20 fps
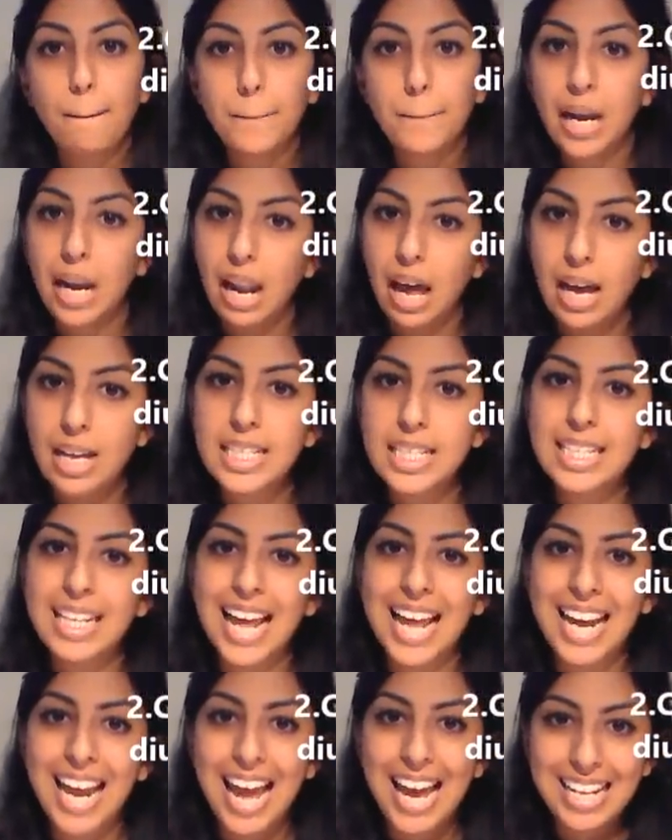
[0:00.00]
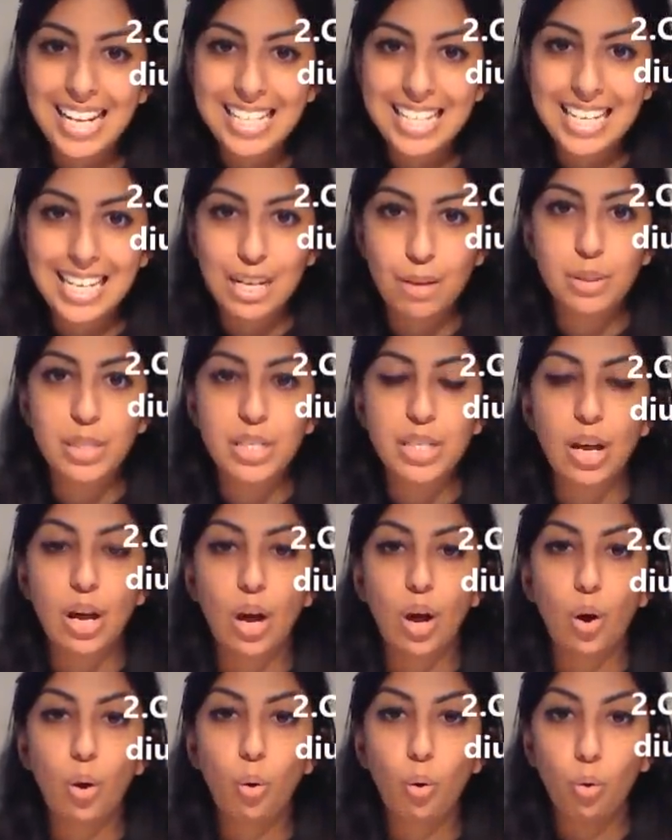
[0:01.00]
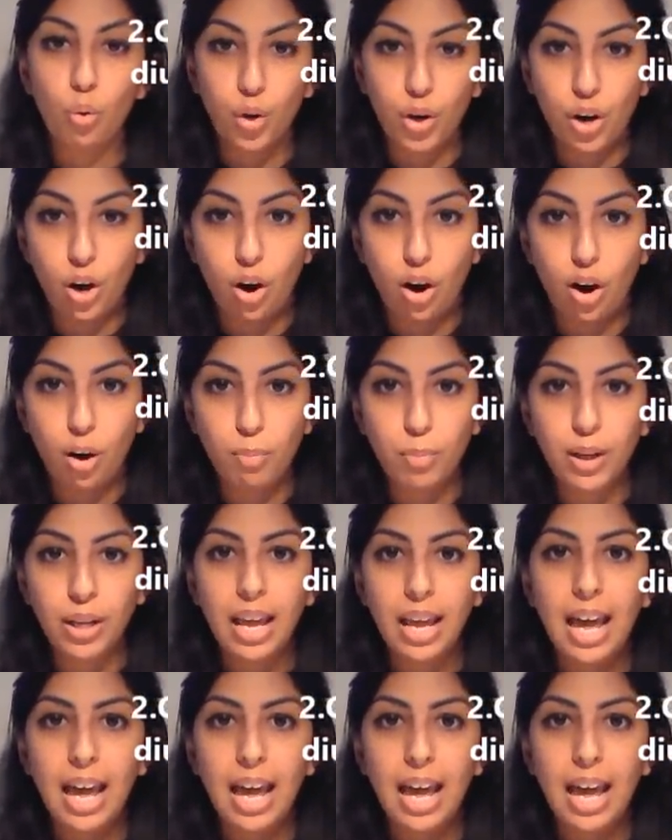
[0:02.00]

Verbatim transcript: plus an ACE inhibitor or an ARB.